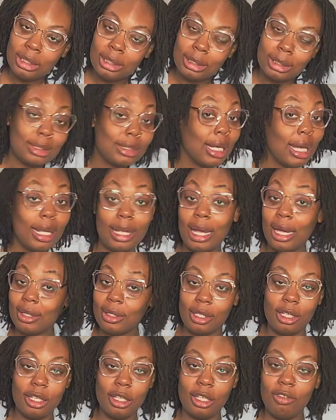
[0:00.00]
because I ain't got it
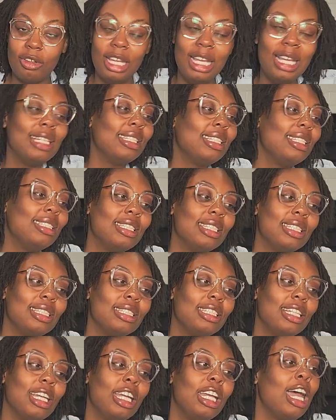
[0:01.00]
to give. This is,